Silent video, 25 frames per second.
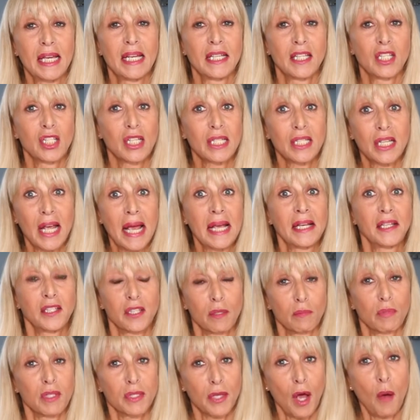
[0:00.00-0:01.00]
is to take
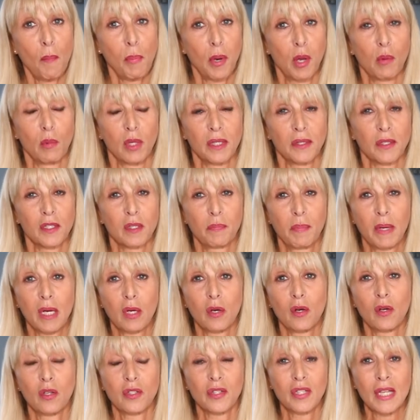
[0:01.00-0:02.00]
some supplements
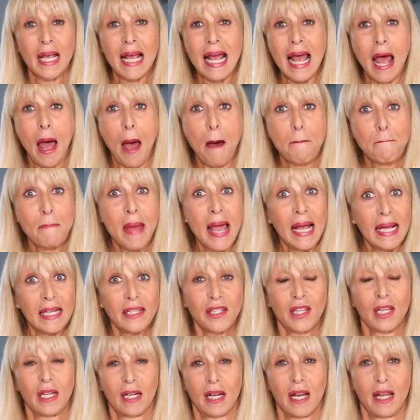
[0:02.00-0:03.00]
because
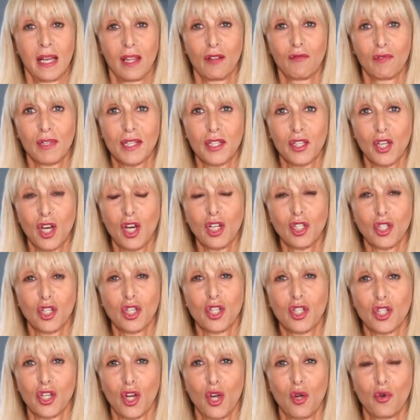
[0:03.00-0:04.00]
amazingly, the research
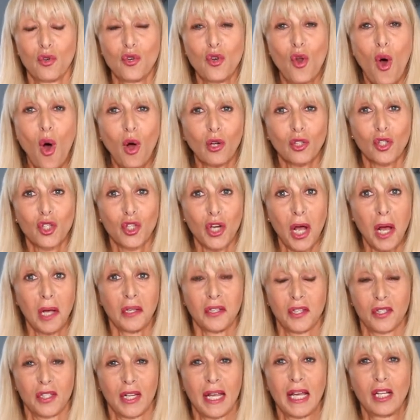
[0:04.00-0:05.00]
has shown not
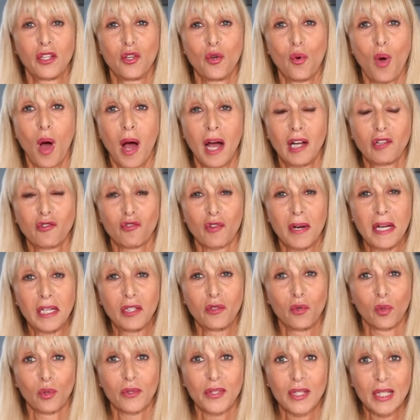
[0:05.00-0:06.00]
just can you
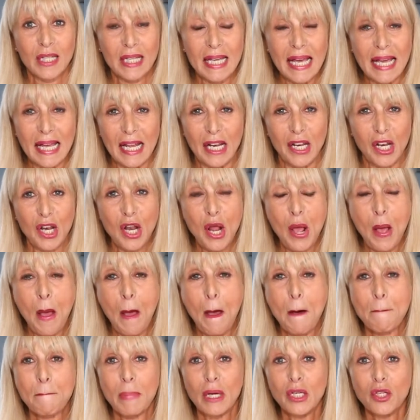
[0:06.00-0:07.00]
hydrate your skin,
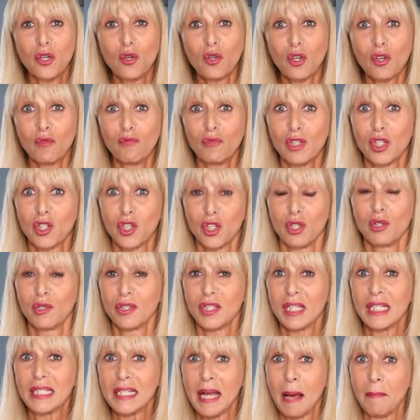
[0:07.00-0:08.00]
but you can
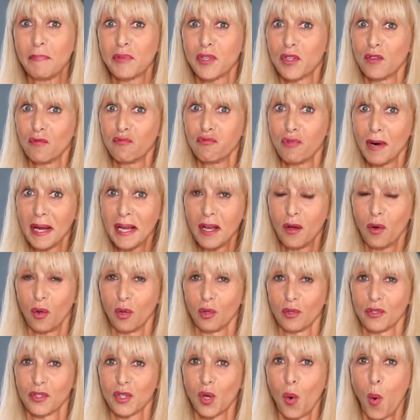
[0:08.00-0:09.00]
reduce the depths of
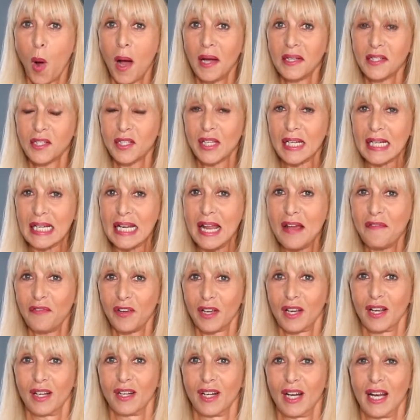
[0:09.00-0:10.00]
wrinkles quite
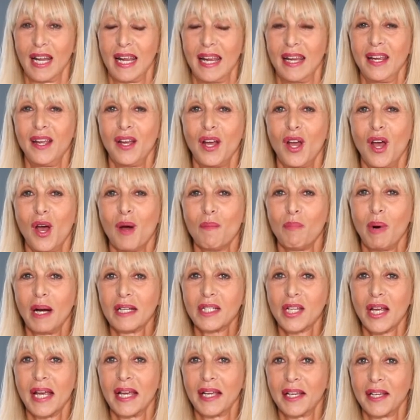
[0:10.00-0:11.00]
significantly by
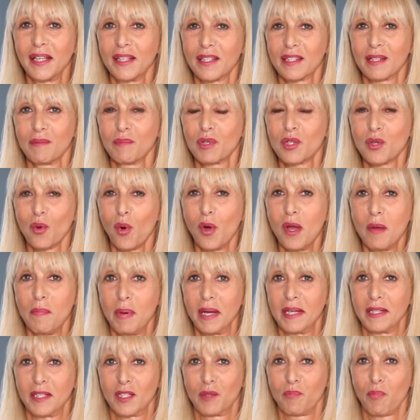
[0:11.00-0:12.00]
taking some
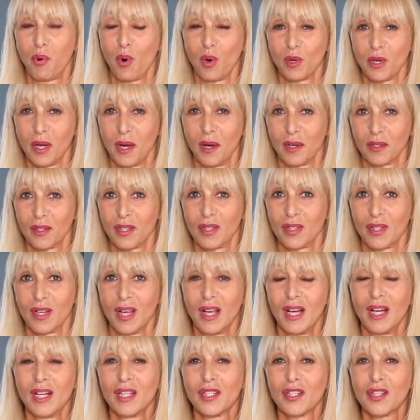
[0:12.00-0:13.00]
soya-based products.
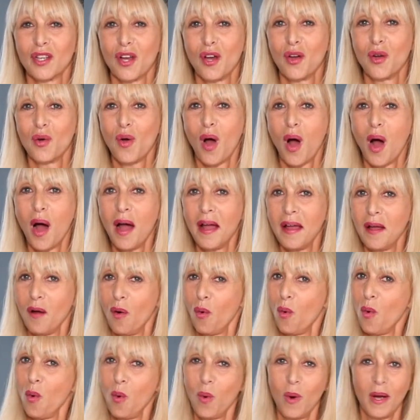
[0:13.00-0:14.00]
So
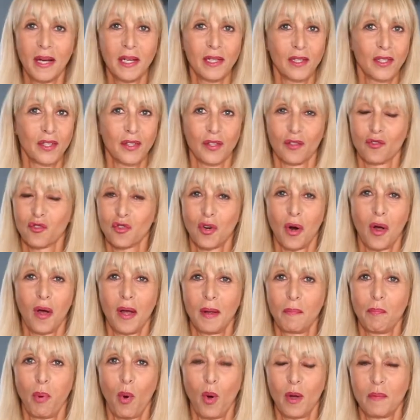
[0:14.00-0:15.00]
I always
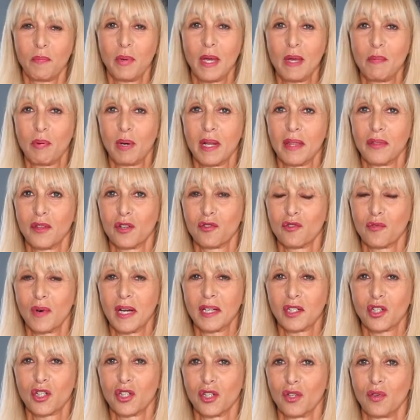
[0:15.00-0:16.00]
try and point people in the
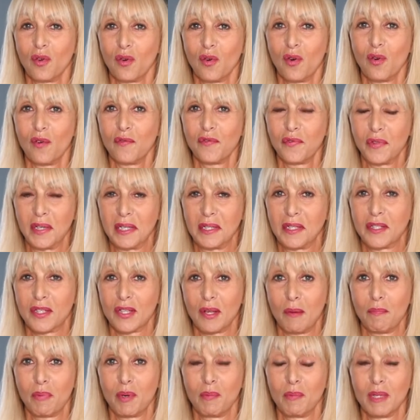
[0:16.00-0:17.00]
direction of these
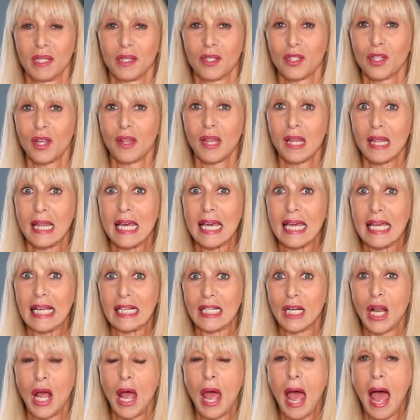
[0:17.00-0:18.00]
supplements so that they
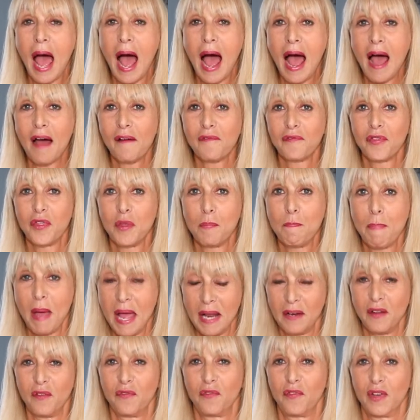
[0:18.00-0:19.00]
can have the
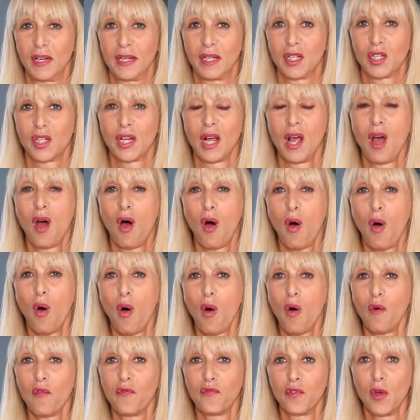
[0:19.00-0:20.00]
benefit
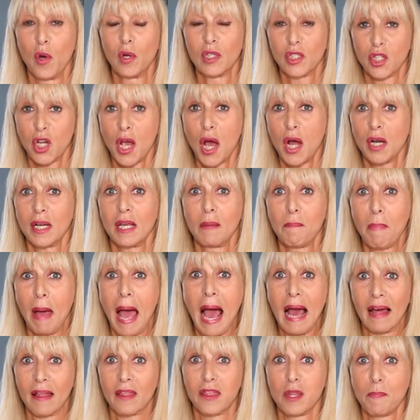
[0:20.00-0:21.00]
of turning
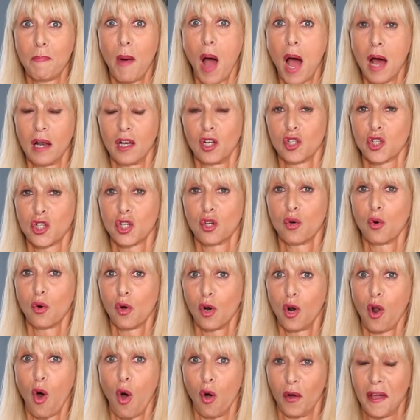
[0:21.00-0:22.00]
back the biological
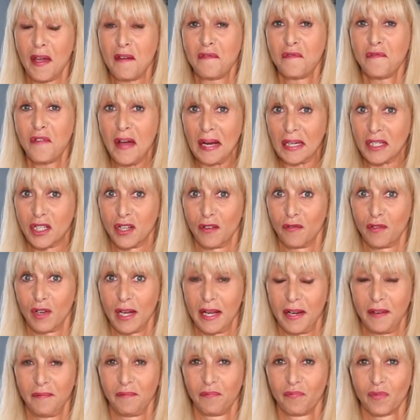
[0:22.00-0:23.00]
clock
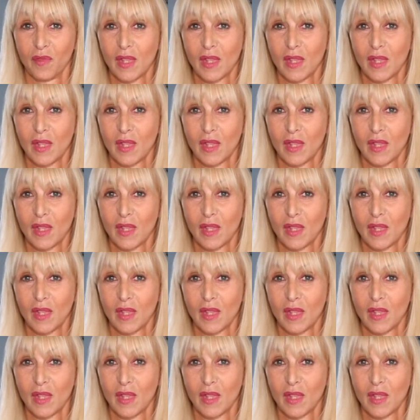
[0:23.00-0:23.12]
effectively.